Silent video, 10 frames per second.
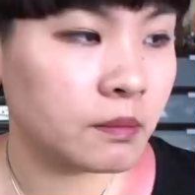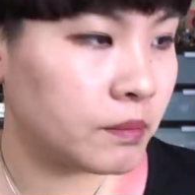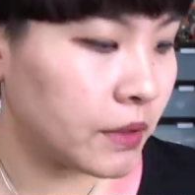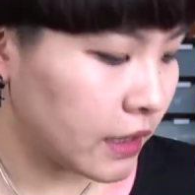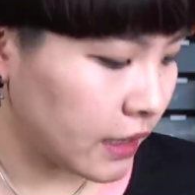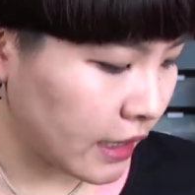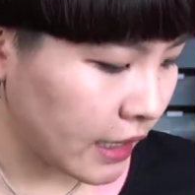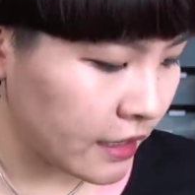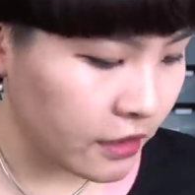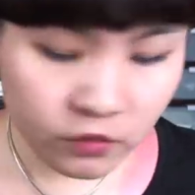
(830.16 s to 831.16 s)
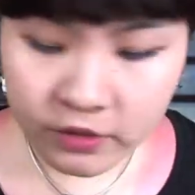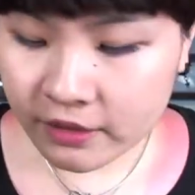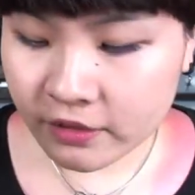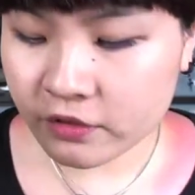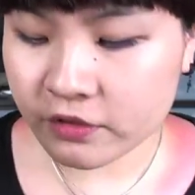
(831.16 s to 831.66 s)
but I know
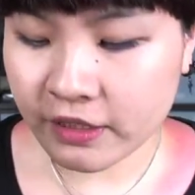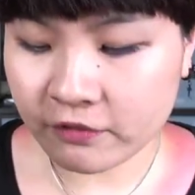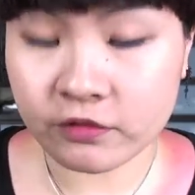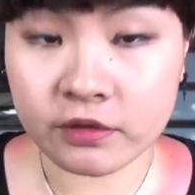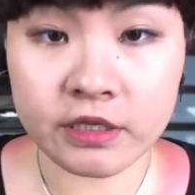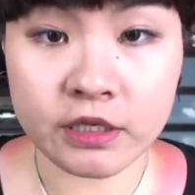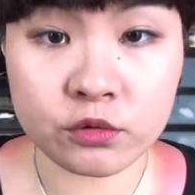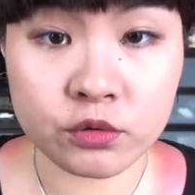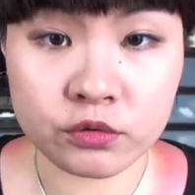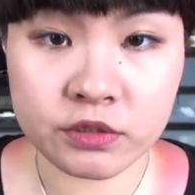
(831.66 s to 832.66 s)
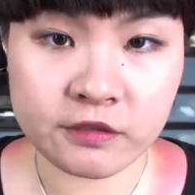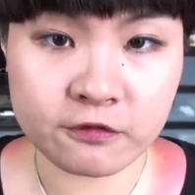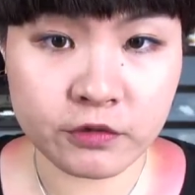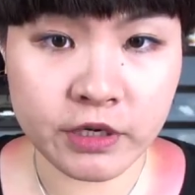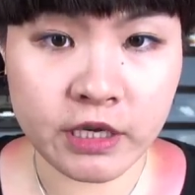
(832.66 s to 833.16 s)
that they're definitely
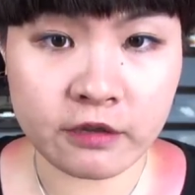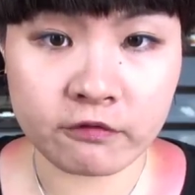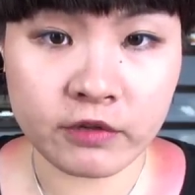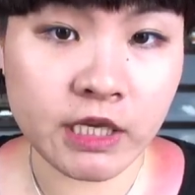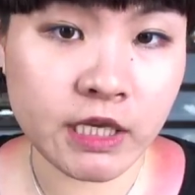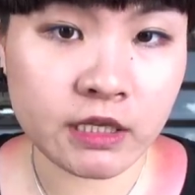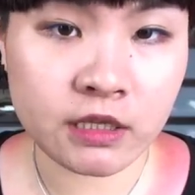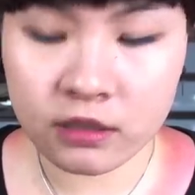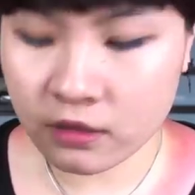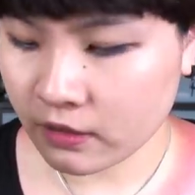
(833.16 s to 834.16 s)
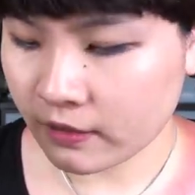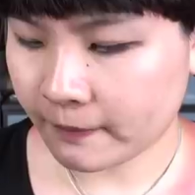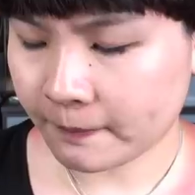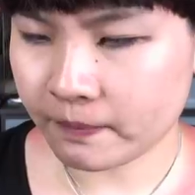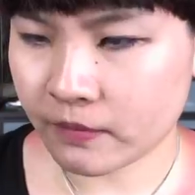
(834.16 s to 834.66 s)
cruelty-free and vegan.
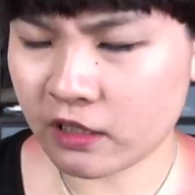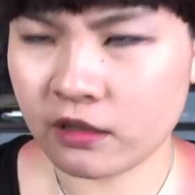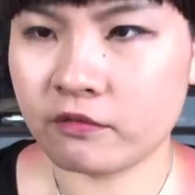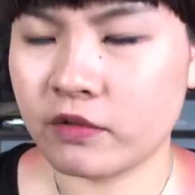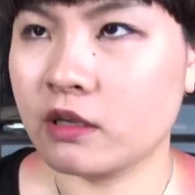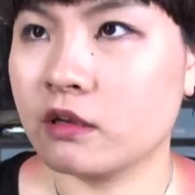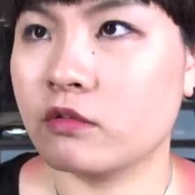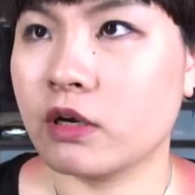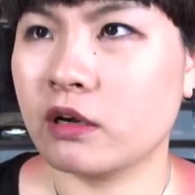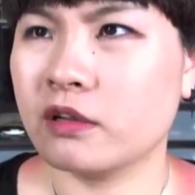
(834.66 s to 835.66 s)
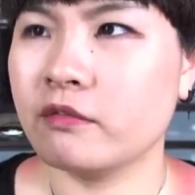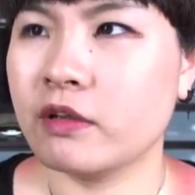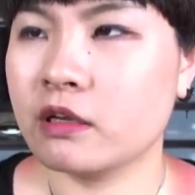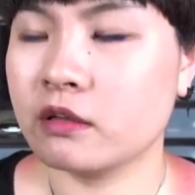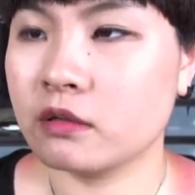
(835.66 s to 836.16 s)
I think vegan, right? Are they
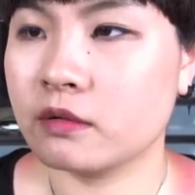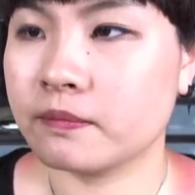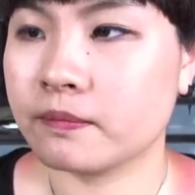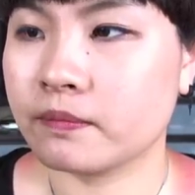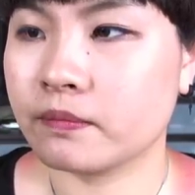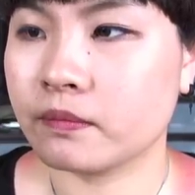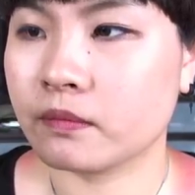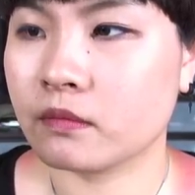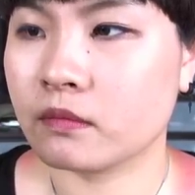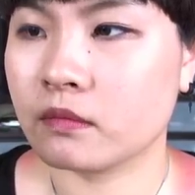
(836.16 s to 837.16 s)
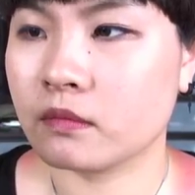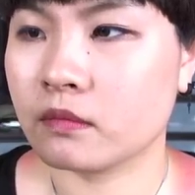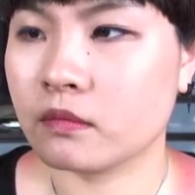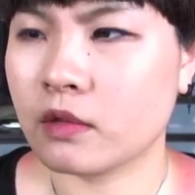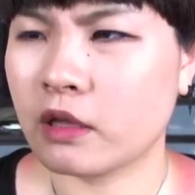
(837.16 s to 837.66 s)
vegan?
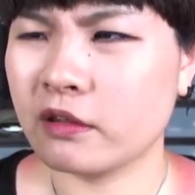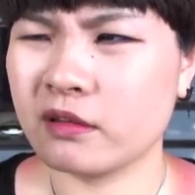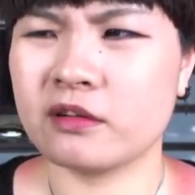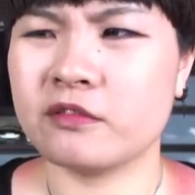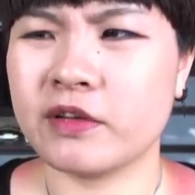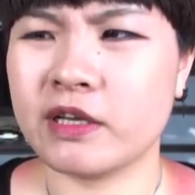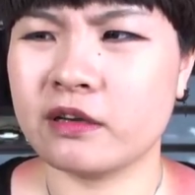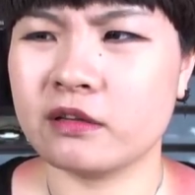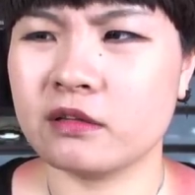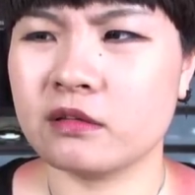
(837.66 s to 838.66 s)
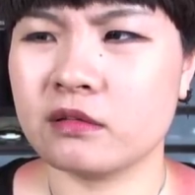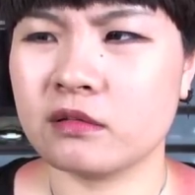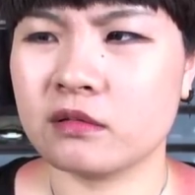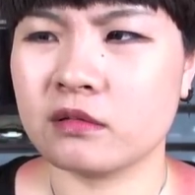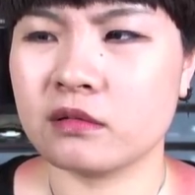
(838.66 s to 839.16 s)
I think they're vegan.
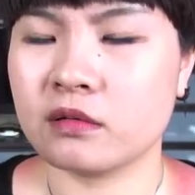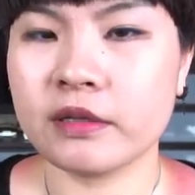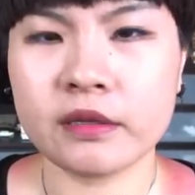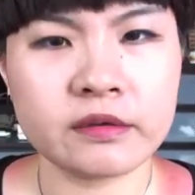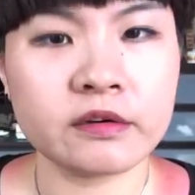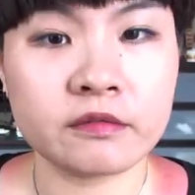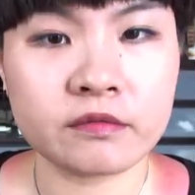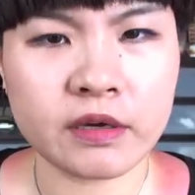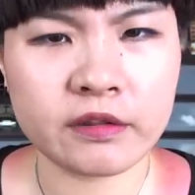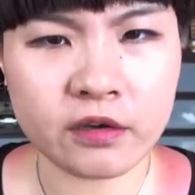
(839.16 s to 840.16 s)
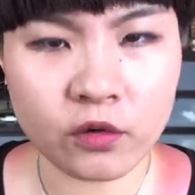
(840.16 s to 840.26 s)
I think they're, I think